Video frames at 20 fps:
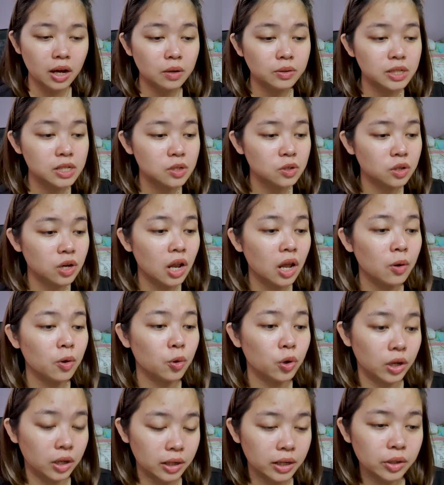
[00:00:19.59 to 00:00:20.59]
Just gonna
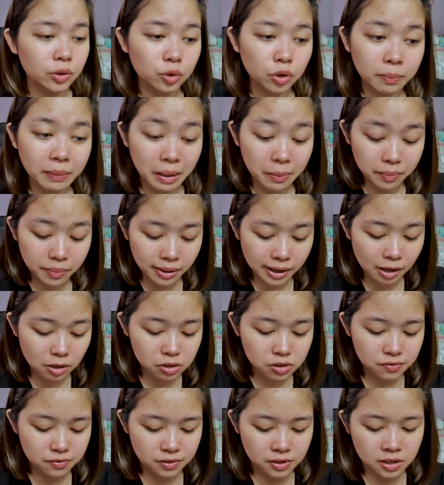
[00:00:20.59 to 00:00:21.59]
quickly do my
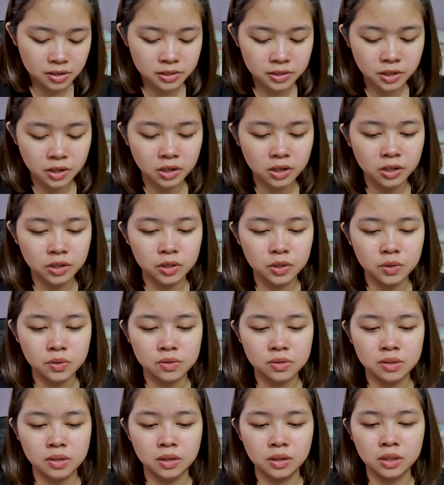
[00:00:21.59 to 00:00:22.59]
brows first. Gonna
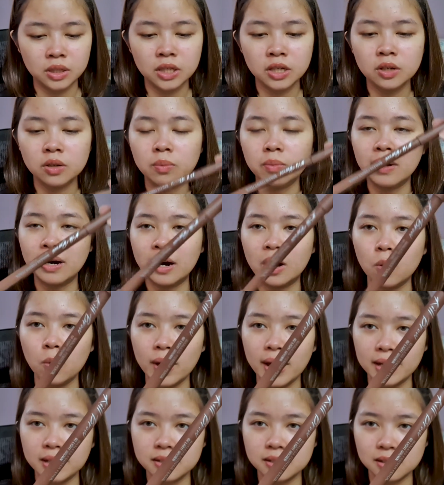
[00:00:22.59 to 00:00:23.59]
use the Kill Brow
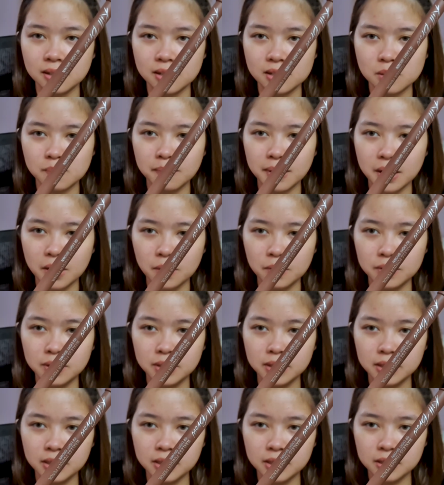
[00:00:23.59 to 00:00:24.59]
Waxless
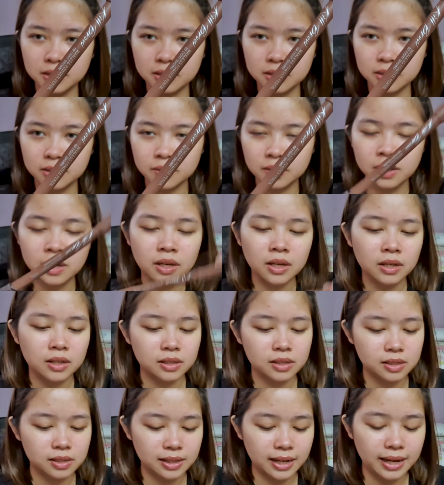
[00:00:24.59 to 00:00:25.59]
powder here,
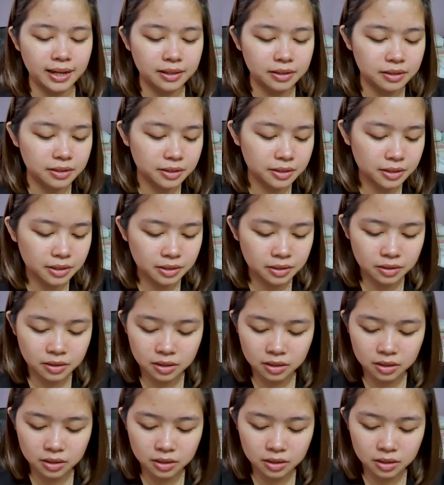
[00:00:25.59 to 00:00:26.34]
standard.